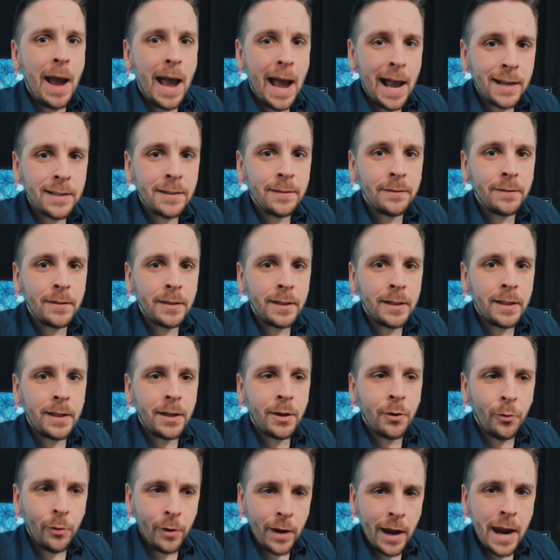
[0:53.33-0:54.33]
actively
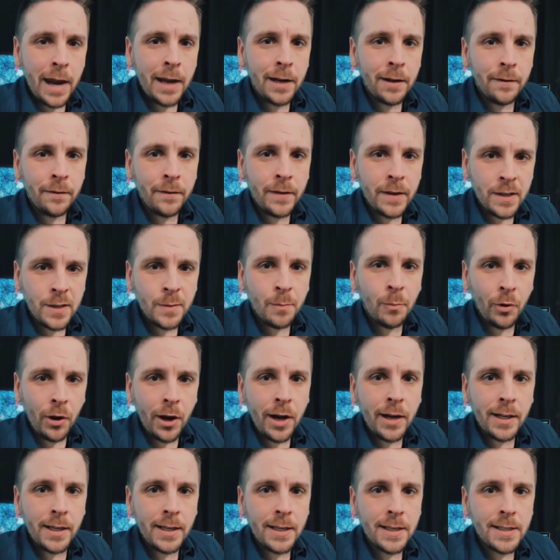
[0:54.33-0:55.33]
creative his
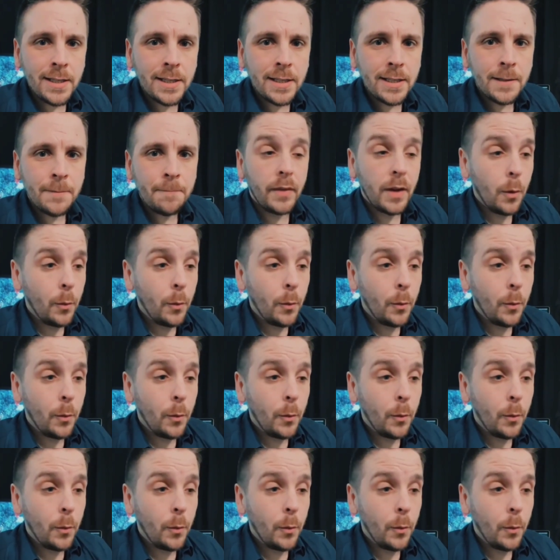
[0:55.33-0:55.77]
brain is.